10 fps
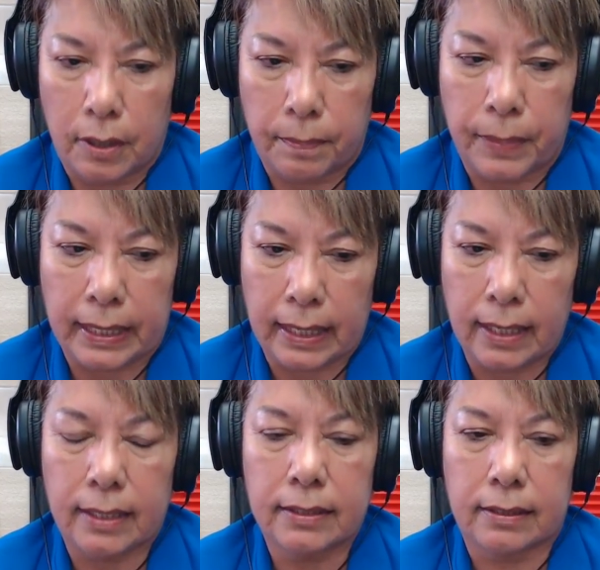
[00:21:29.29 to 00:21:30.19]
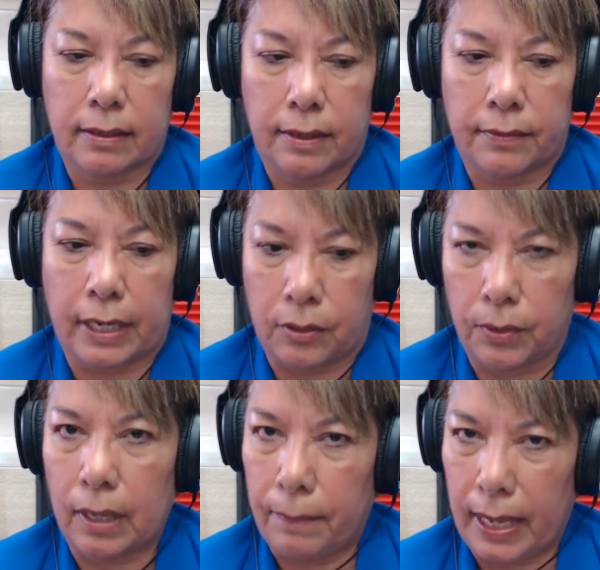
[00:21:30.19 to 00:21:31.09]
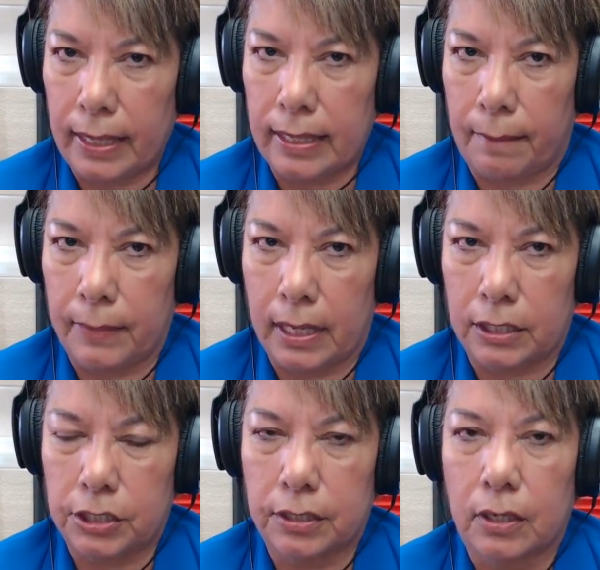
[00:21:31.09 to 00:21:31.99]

because they don't get paid that much